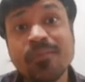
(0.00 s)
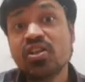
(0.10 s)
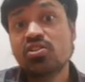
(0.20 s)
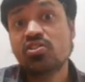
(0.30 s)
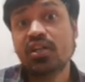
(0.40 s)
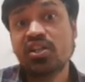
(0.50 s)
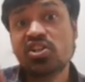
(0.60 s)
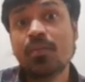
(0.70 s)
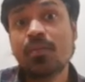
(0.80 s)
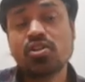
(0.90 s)
So
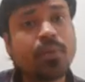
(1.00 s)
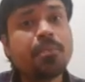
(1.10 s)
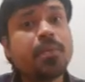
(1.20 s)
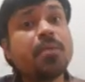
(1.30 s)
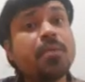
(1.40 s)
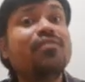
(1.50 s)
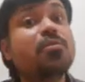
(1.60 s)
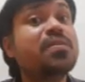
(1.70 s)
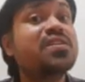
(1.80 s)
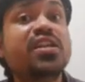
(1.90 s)
digital, so many people will
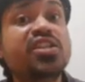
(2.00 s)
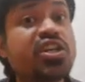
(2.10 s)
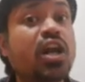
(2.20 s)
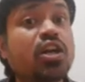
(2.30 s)
be searching not